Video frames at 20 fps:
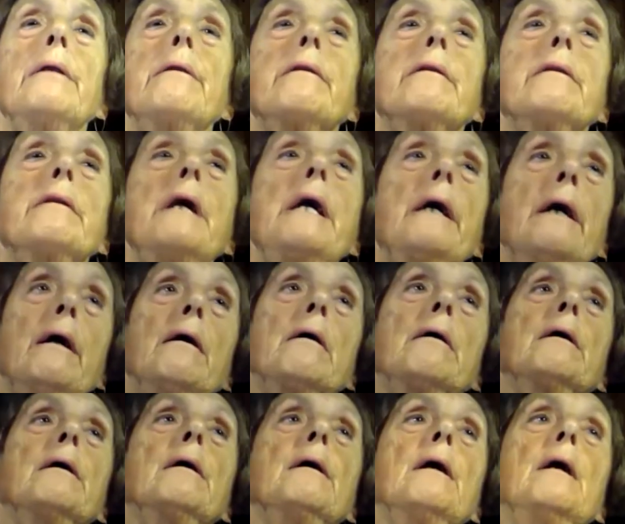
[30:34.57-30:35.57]
think
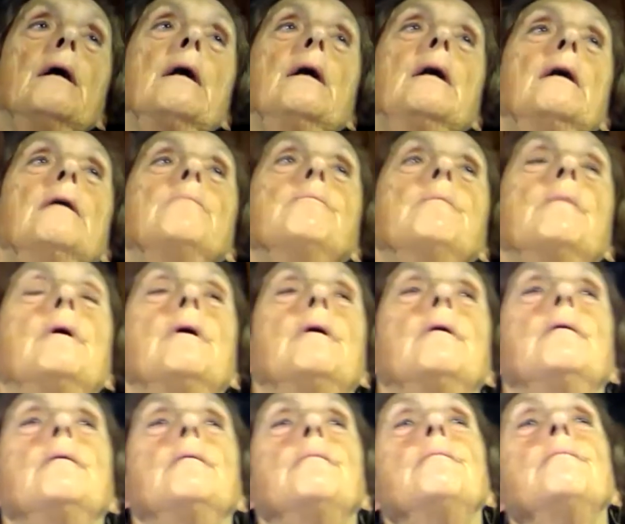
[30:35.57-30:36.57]

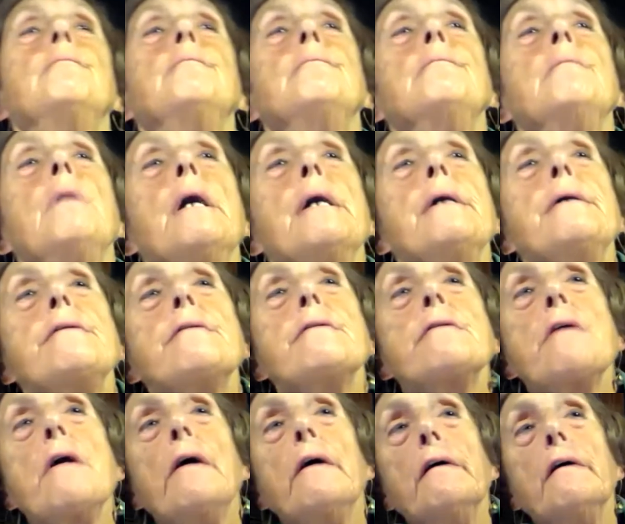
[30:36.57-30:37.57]

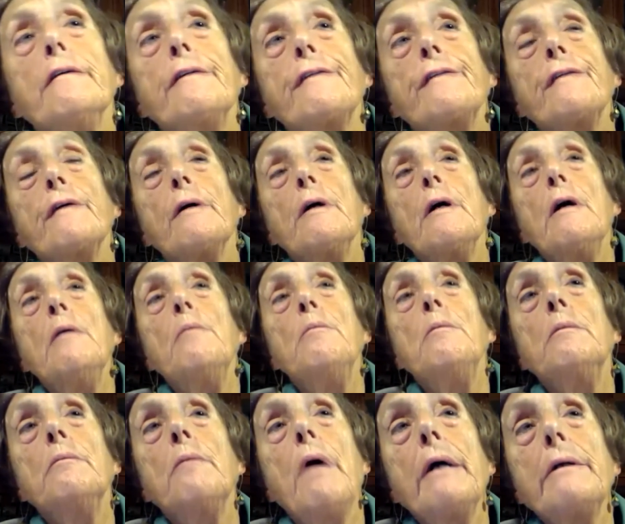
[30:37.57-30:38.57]
myself,
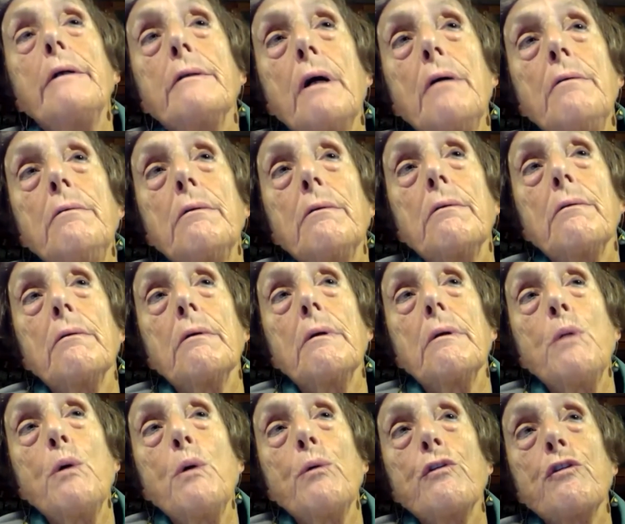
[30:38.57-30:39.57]
I don't
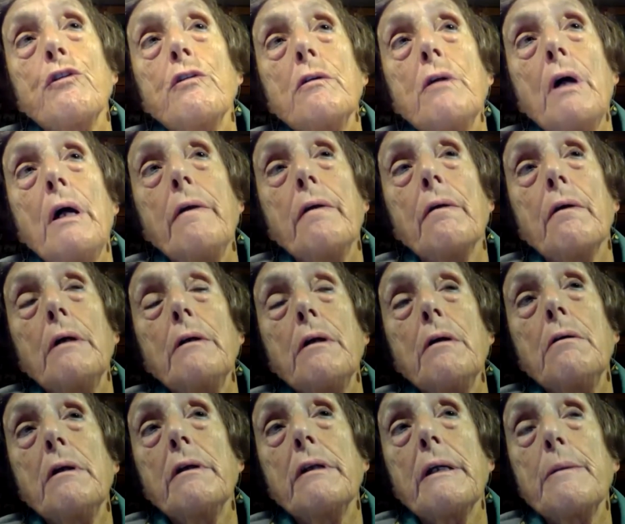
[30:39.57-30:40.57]
know
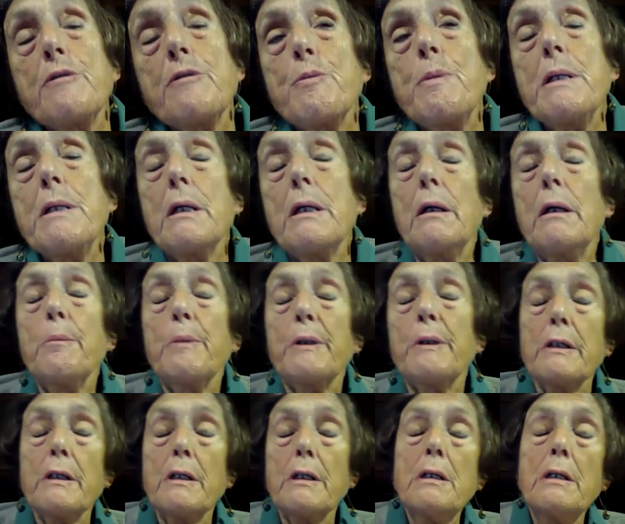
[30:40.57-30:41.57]
that I'm speaking
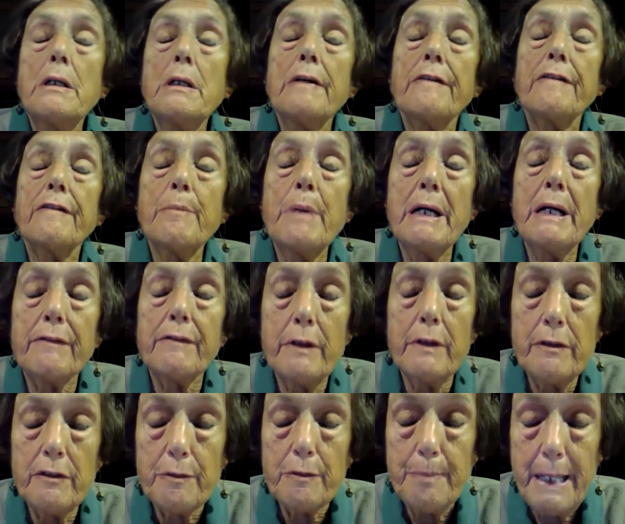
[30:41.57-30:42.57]
particularly for Make
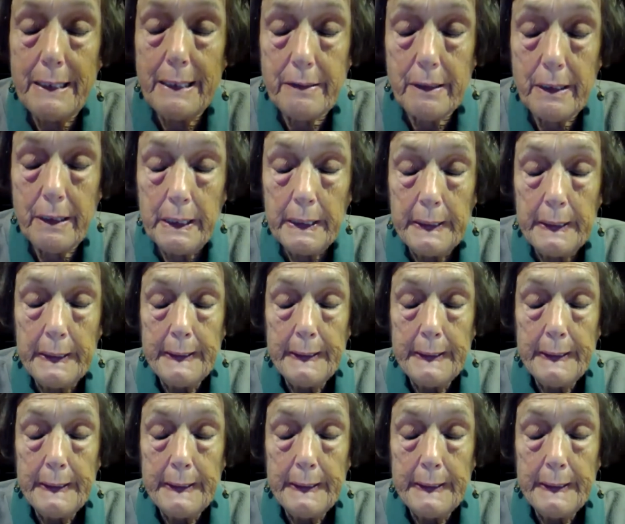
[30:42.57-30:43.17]
Votes Matter,